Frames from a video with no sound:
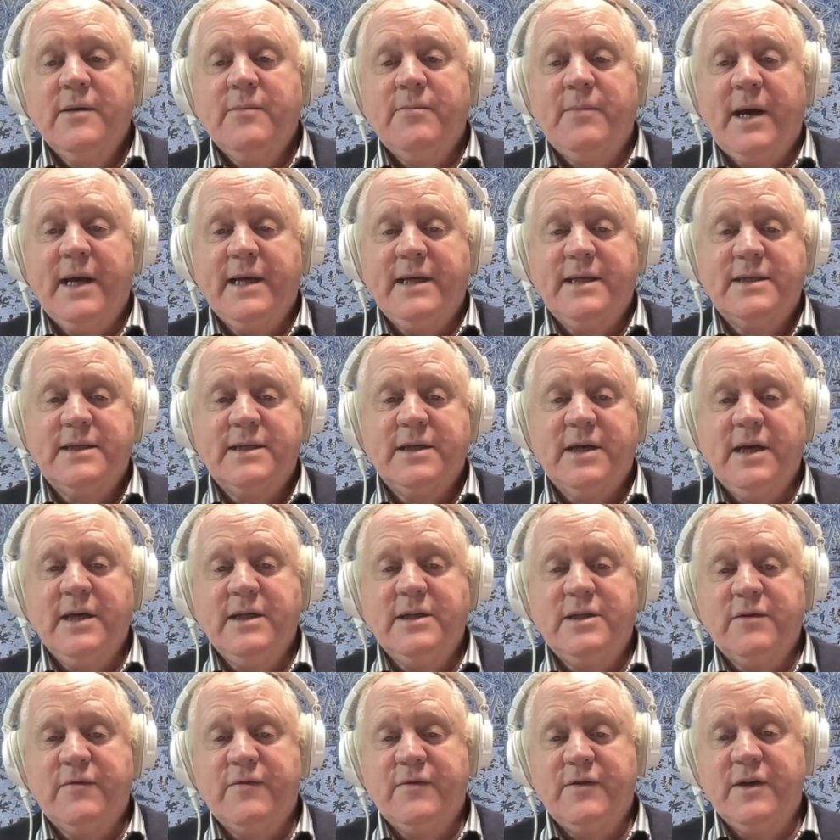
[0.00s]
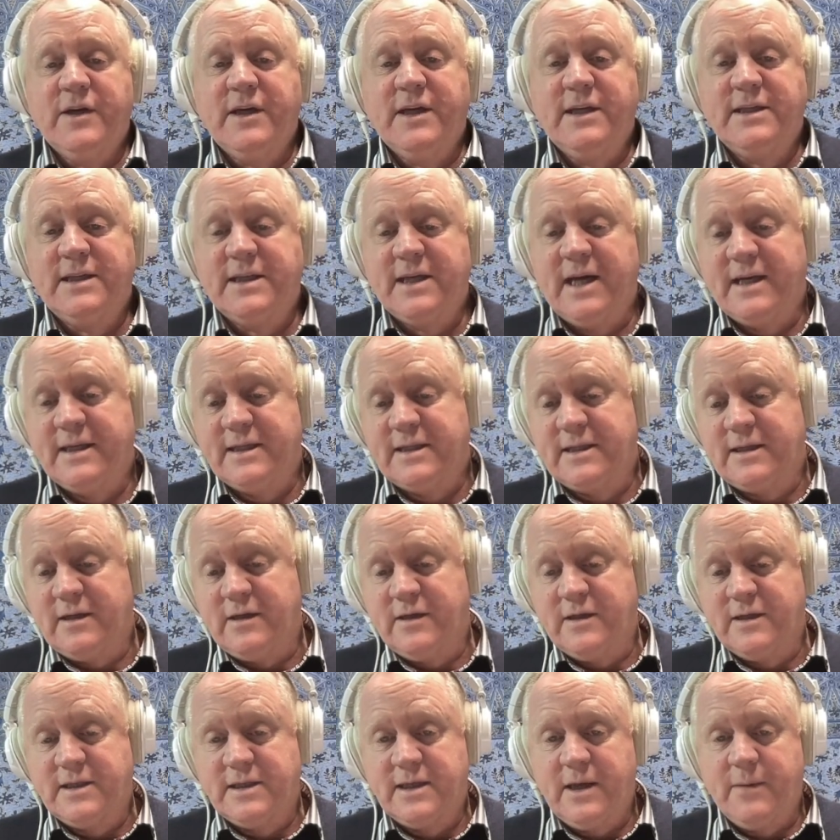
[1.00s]
makes each of these thus
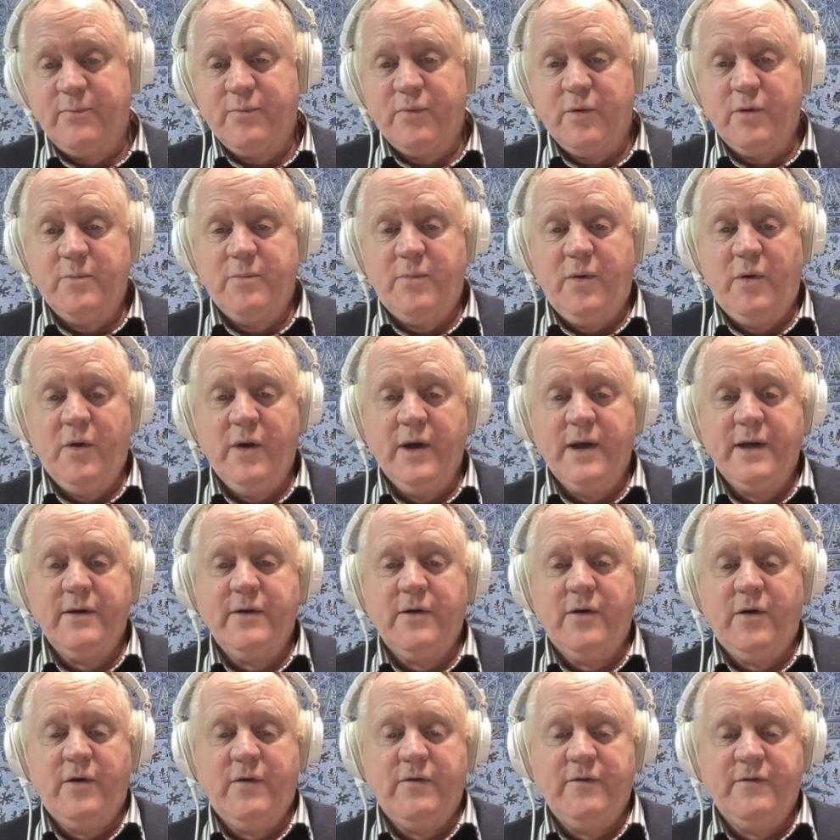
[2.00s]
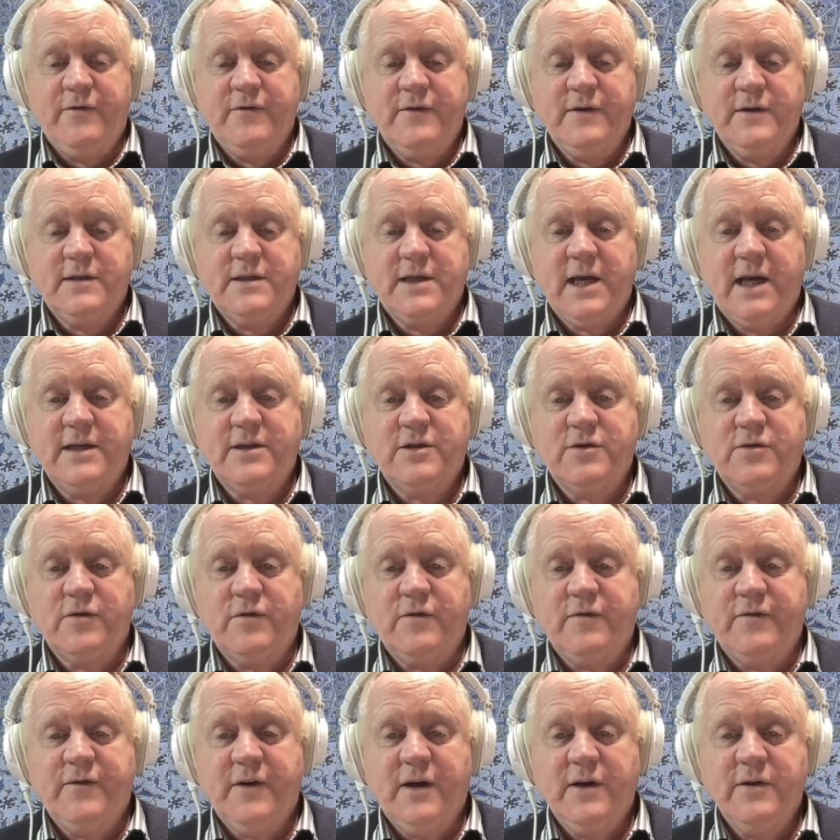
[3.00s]
a separate point of
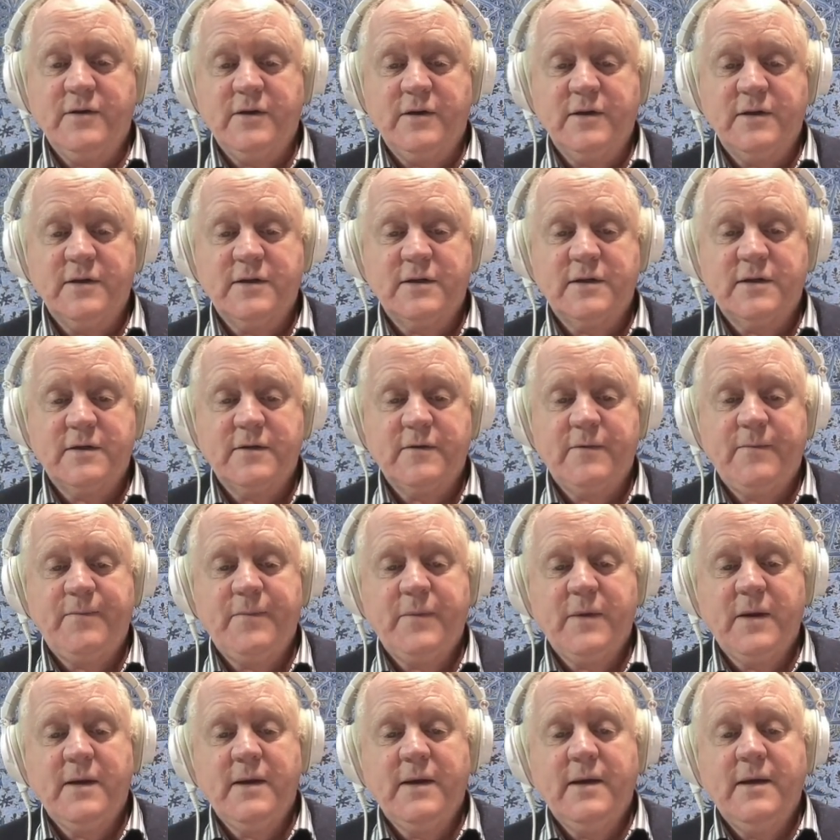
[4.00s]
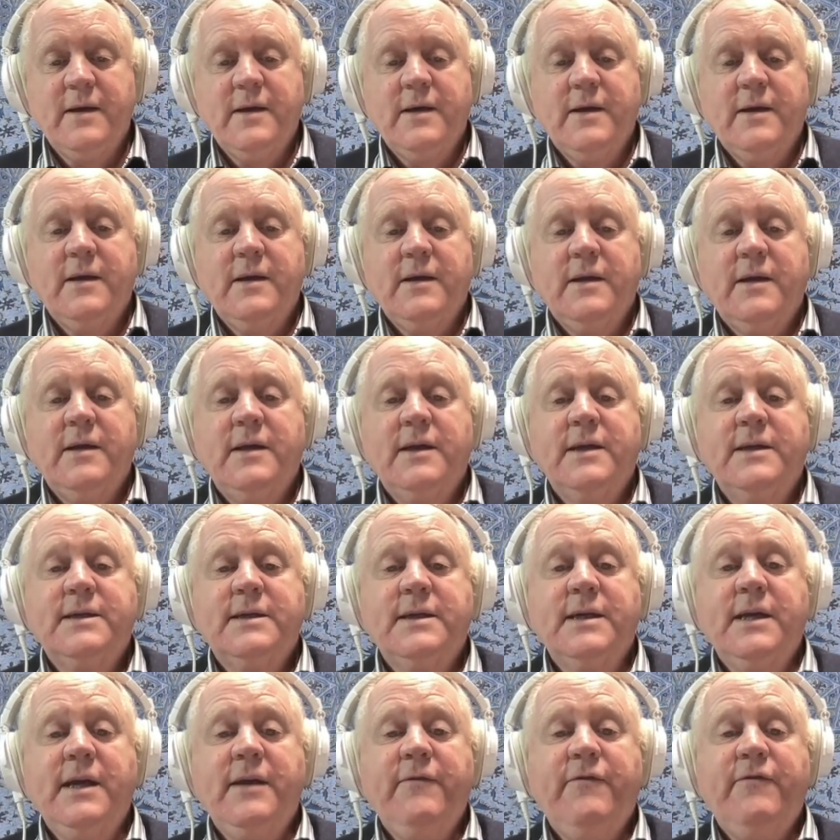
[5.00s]
textual focus.
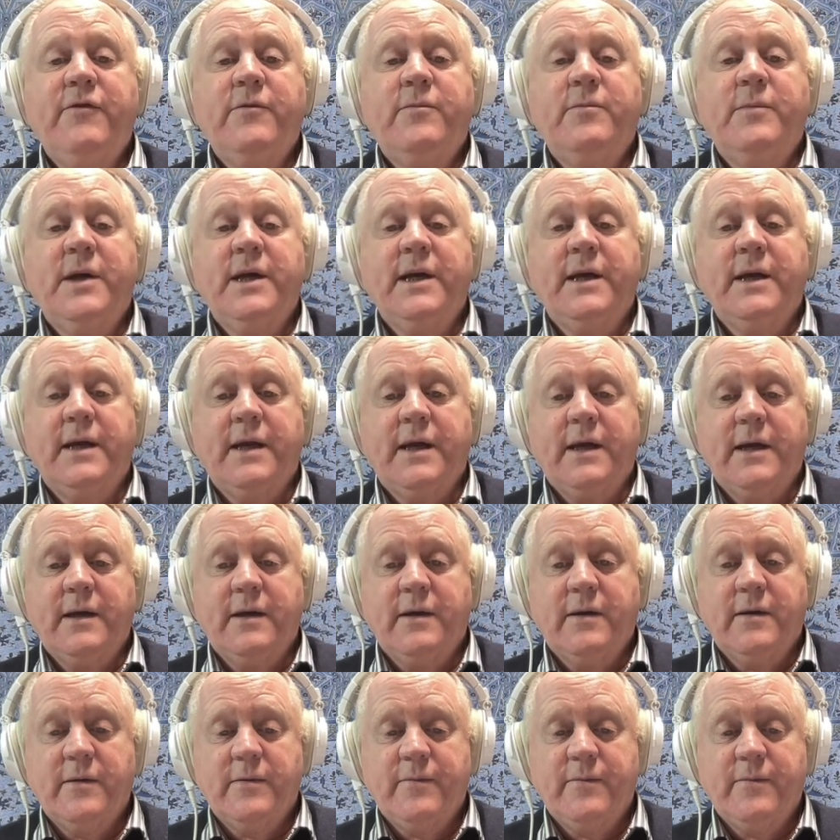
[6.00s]
Listening for meaning.